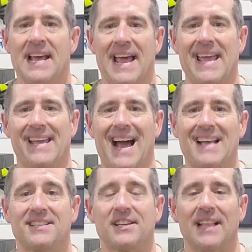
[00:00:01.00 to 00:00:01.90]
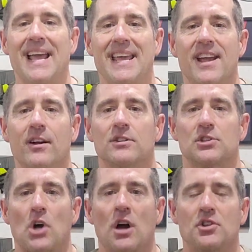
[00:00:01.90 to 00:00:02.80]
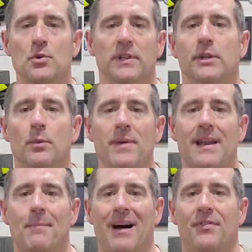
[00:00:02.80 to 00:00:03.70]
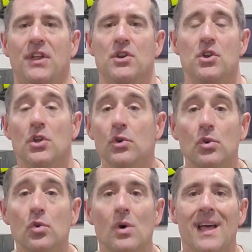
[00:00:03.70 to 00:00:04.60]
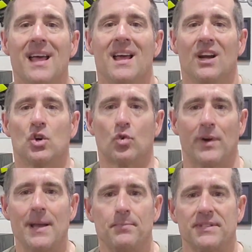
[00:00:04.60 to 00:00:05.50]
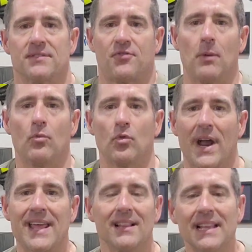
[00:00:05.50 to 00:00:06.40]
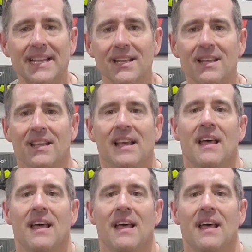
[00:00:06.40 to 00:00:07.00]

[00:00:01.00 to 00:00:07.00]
Hey guys, Clay here to talk to you a little bit about the new grips from Raylan.